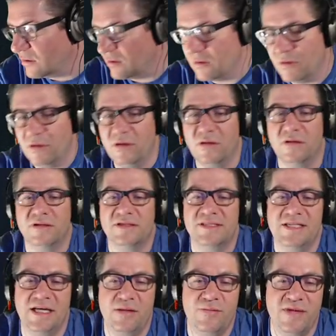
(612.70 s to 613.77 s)
oh
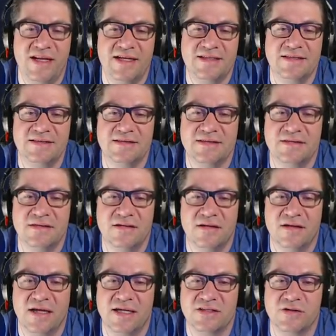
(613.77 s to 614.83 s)
10 minutes.
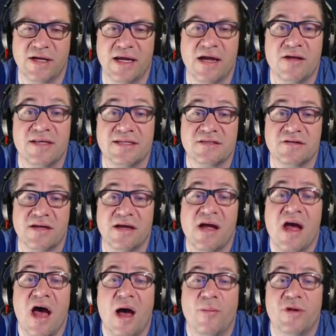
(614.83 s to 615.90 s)
That's okay. Oh, that's okay.
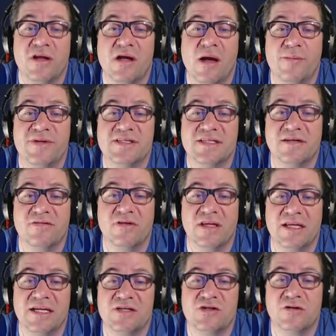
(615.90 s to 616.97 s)
I'm gonna compensate for the
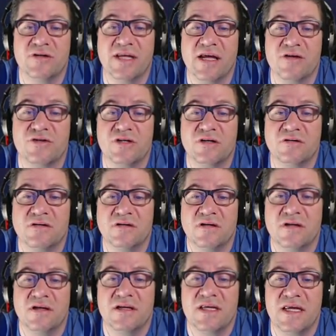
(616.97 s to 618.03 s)
intro and the outro.
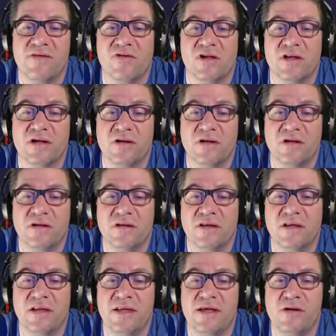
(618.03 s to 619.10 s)
Give it a little,
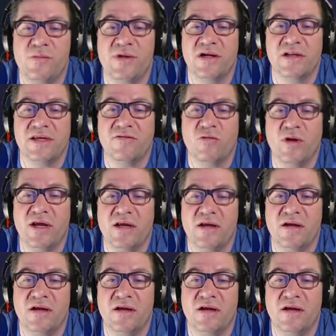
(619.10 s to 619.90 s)
little bit of leeway.